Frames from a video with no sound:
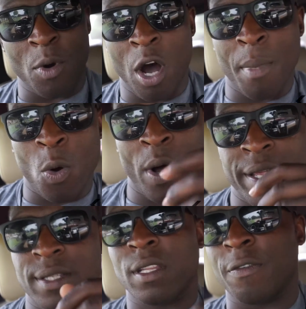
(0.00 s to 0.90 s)
on my way
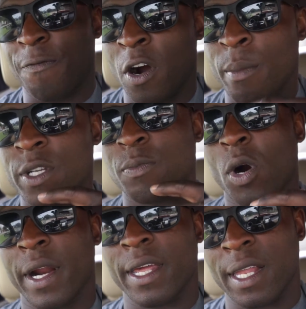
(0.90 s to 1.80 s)
to the farmer's
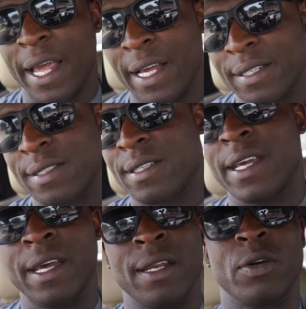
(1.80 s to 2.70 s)
market, like I
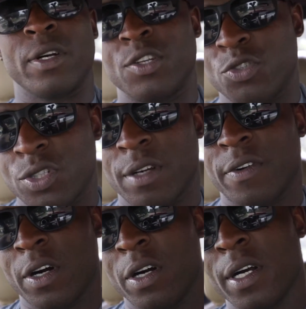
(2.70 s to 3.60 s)
said, or you should
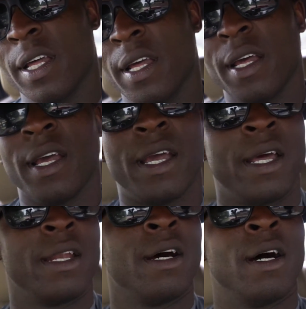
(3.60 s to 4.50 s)
have heard,
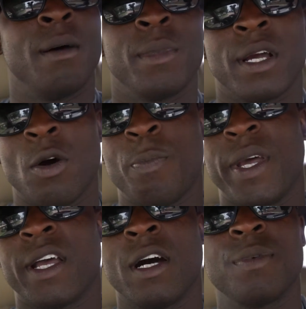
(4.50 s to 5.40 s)
and I'm gonna go
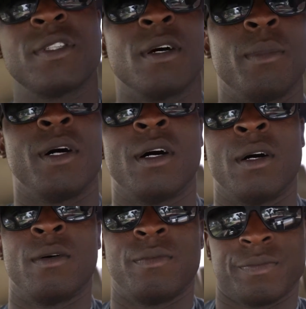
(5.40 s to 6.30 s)
pick up some
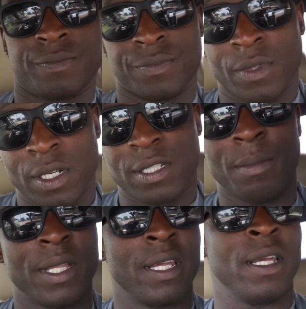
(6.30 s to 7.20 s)
of
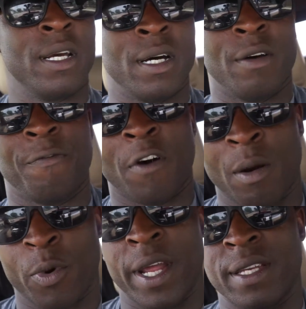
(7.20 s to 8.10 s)
the
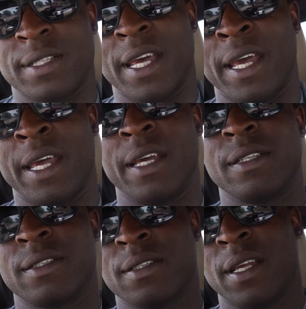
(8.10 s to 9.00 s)
farm-raised
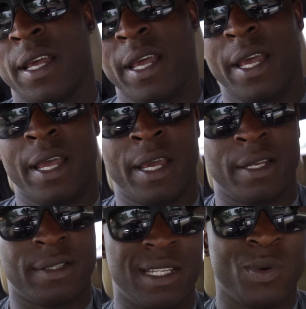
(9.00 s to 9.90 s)
eggs
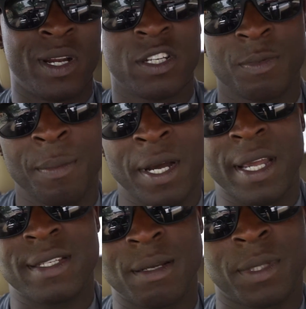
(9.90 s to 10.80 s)
and see what else. Maybe I'll
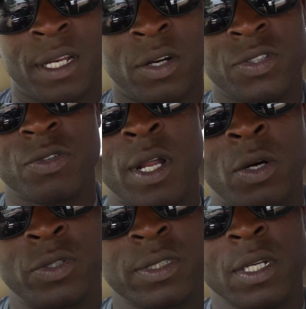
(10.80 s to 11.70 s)
get something else, who
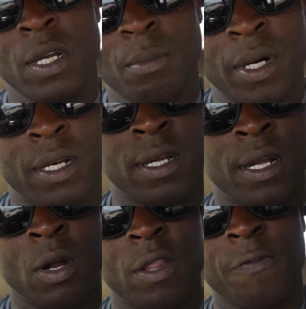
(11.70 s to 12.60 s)
knows. But
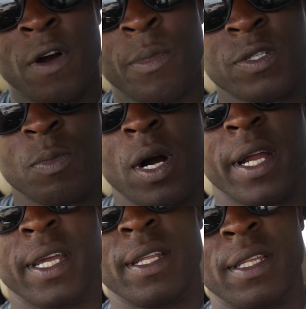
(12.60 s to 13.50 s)
gonna go to the farmer's
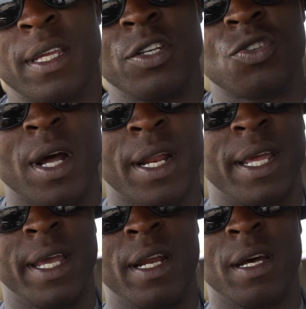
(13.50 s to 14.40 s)
market, then try to
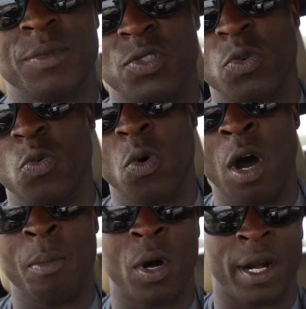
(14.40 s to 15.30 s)
head up to
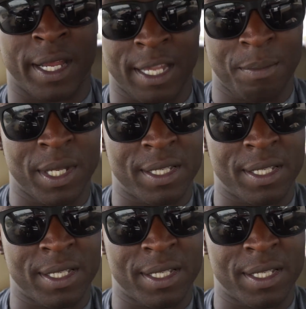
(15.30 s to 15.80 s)
Walmart and get me a